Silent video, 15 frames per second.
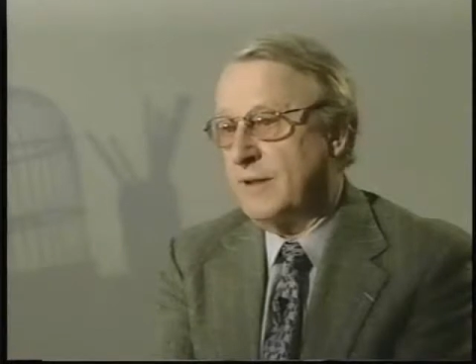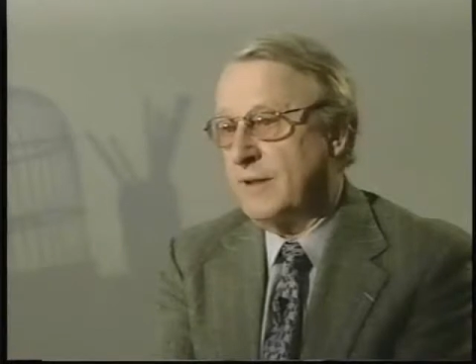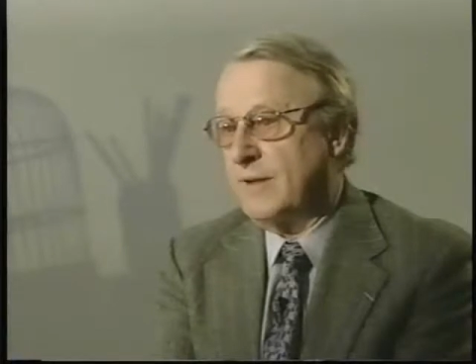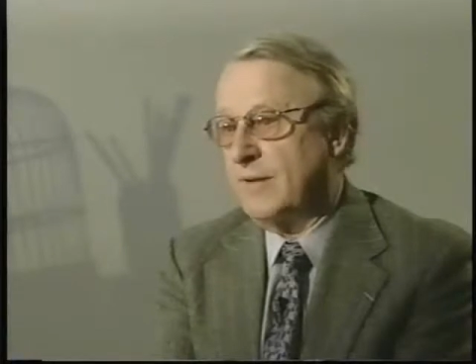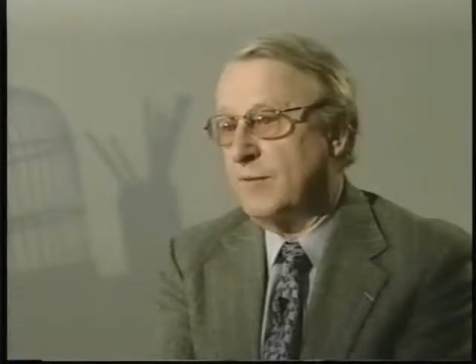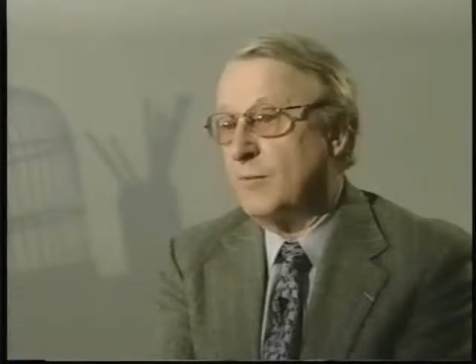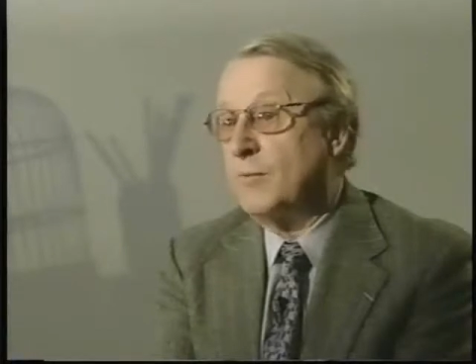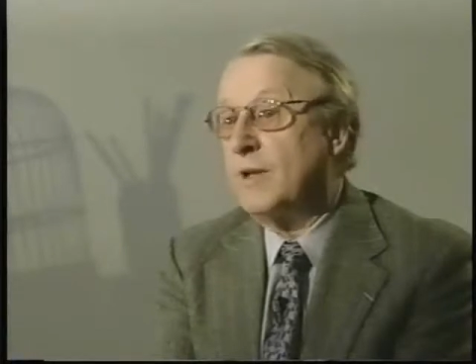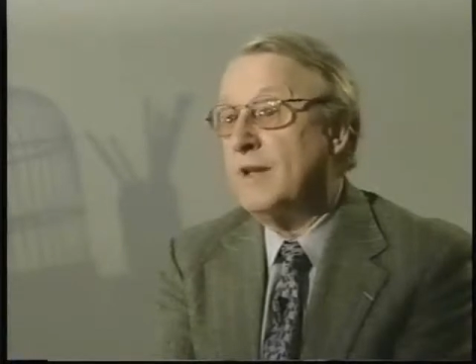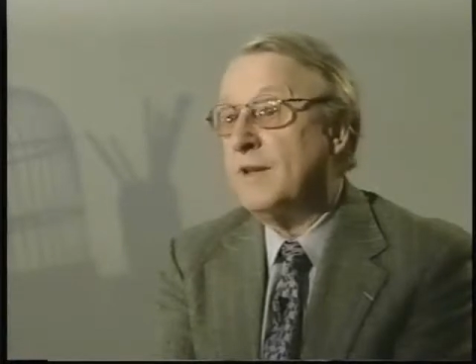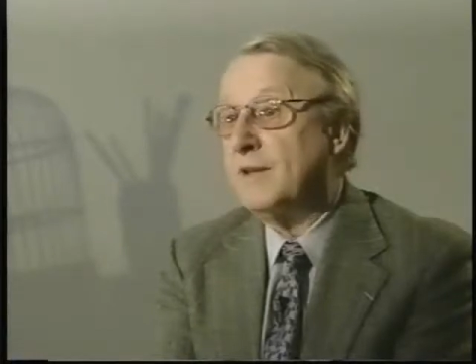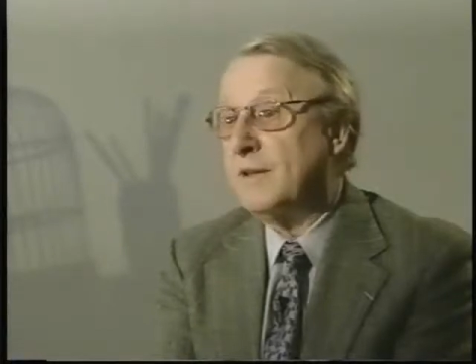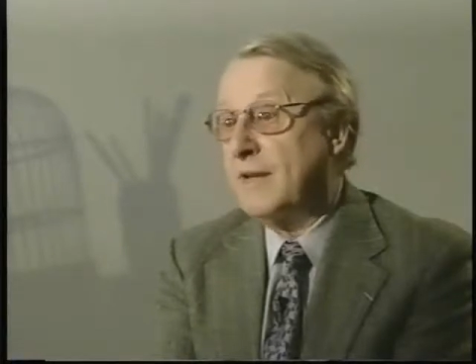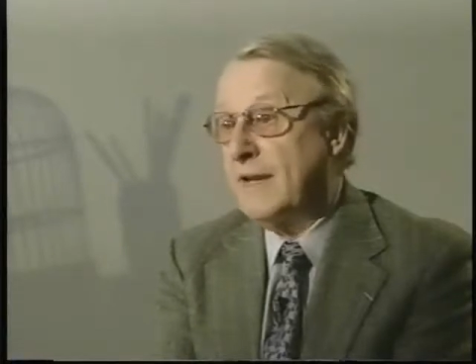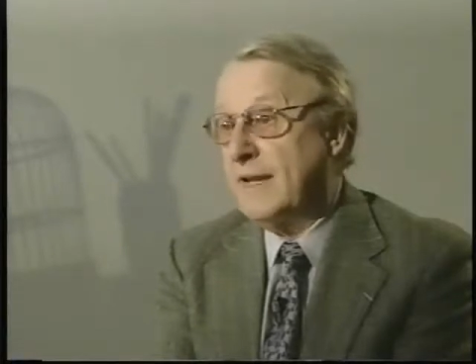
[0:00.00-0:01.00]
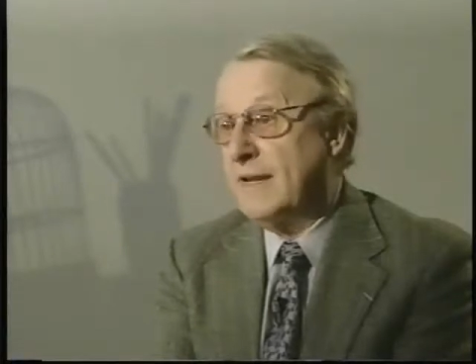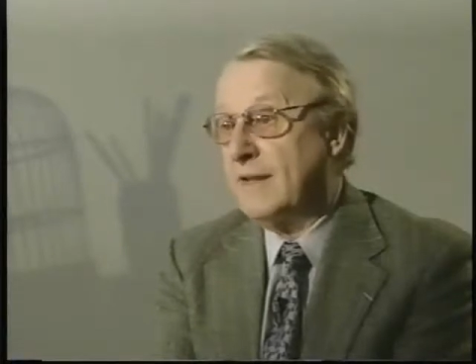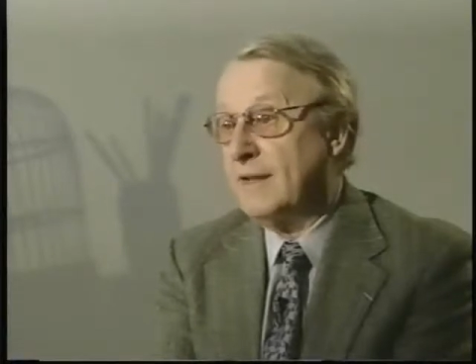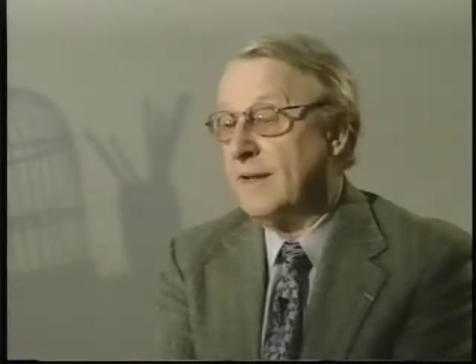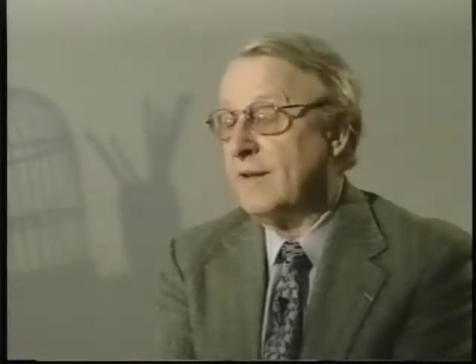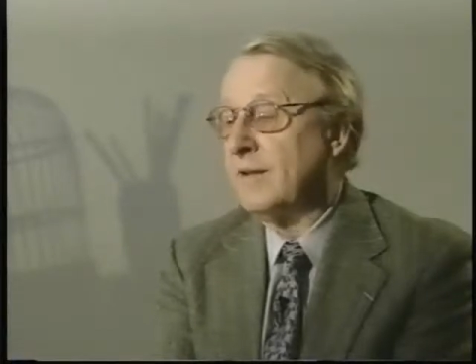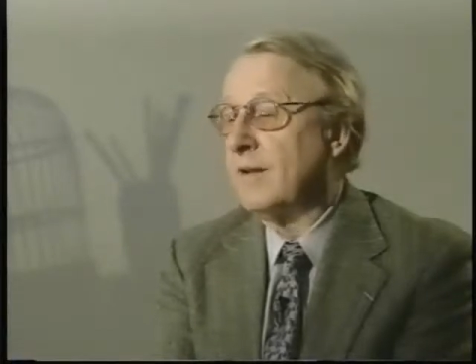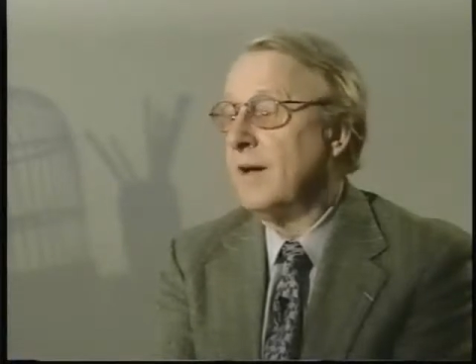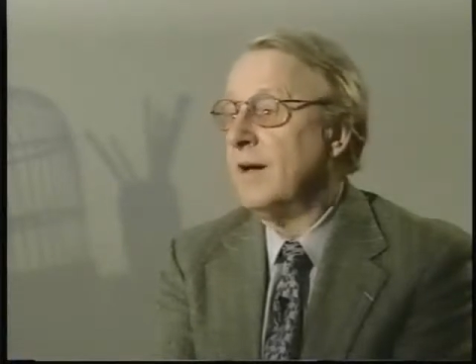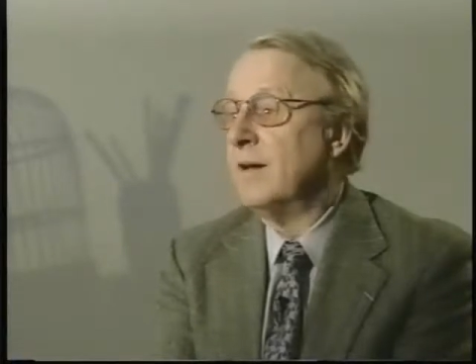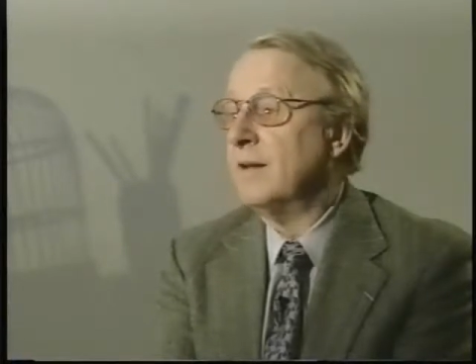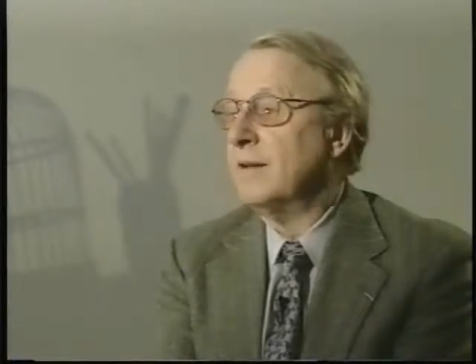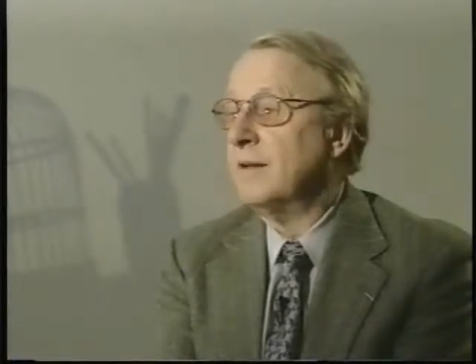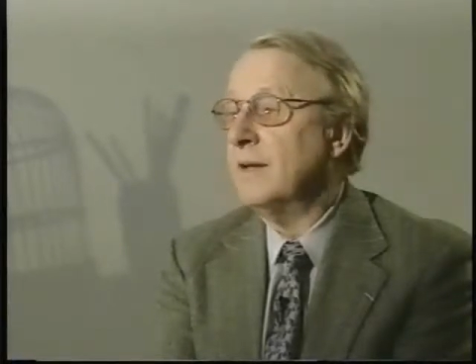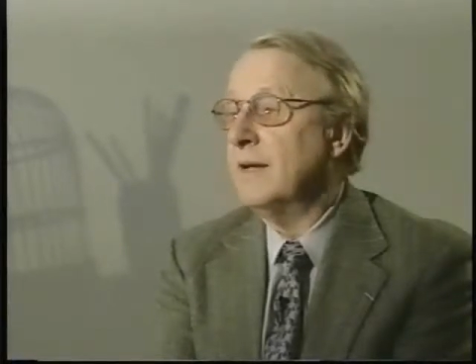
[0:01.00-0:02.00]
because we say it is
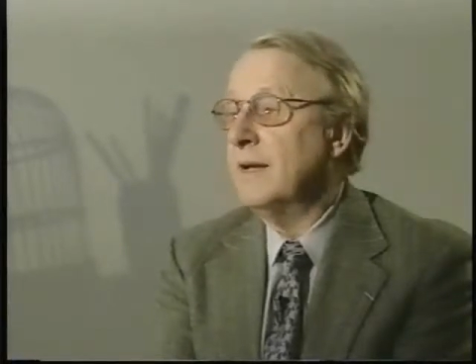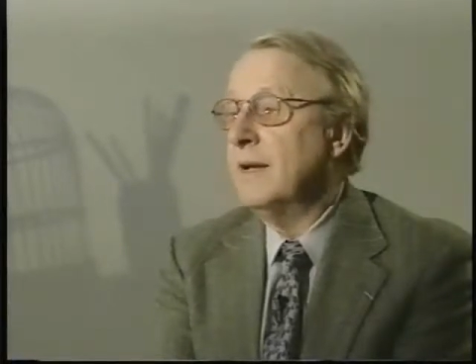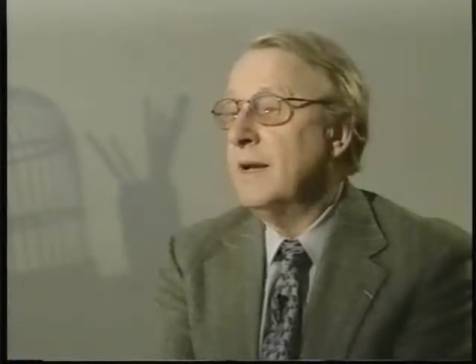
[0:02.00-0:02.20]
art.